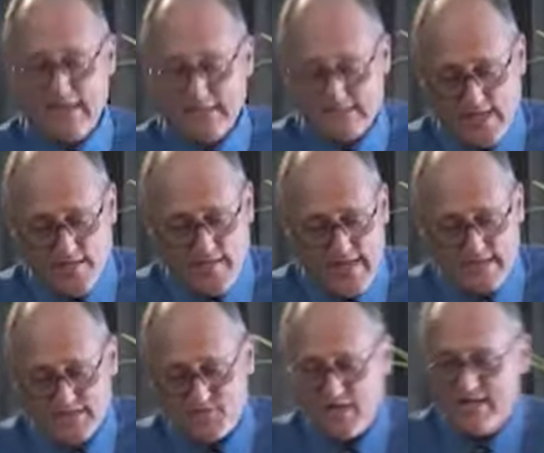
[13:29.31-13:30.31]
And so that
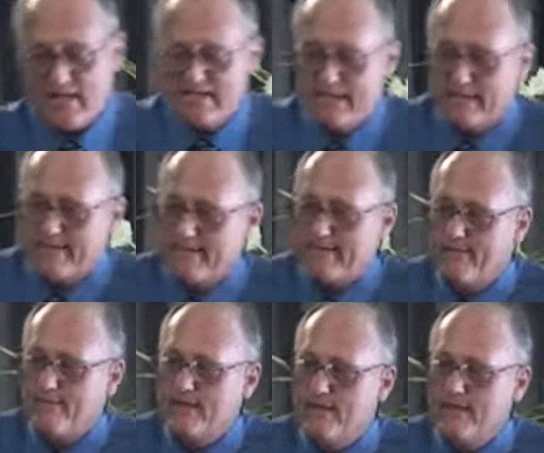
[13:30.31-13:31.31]
is what he did.
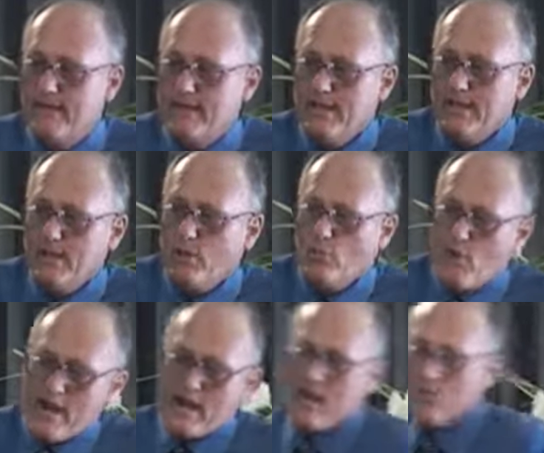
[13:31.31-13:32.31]
When he